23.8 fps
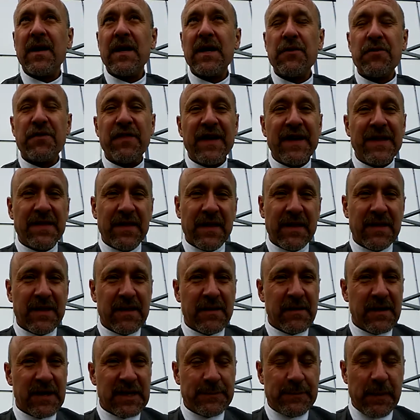You'd think that
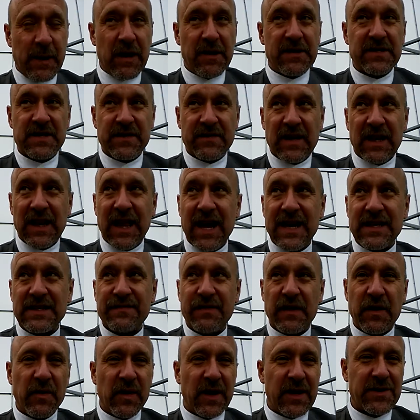the experience of the
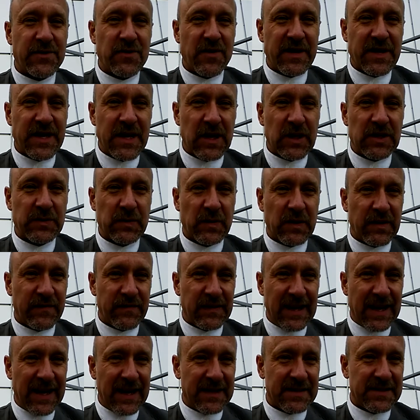last few hundred years would
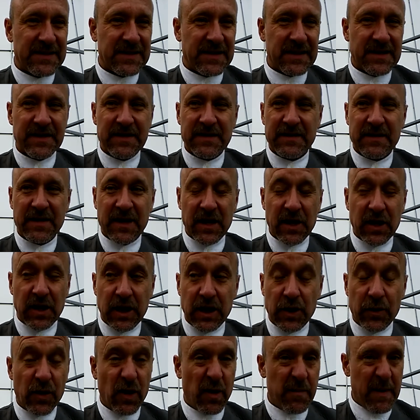have led us to conclude,